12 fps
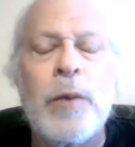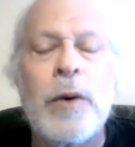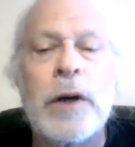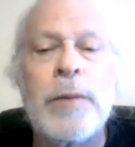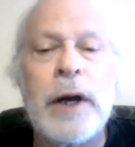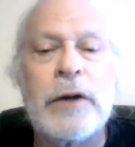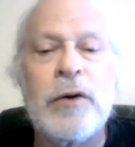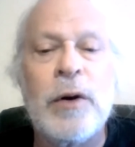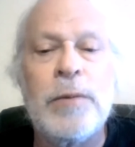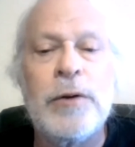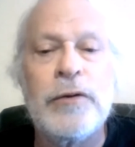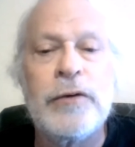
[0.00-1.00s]
Welcome back to
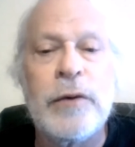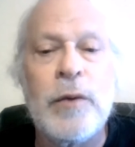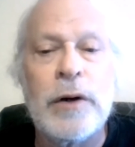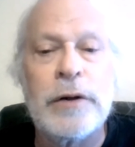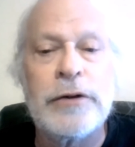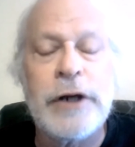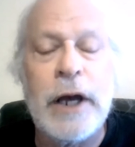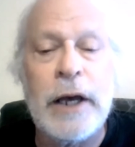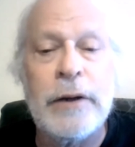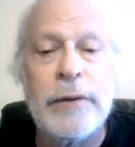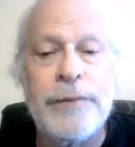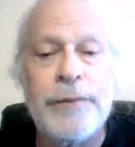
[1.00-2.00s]
our Blue Z Water
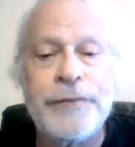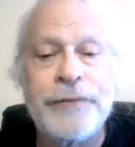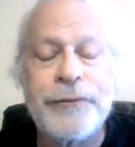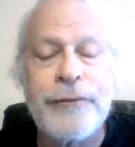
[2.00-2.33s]
channel.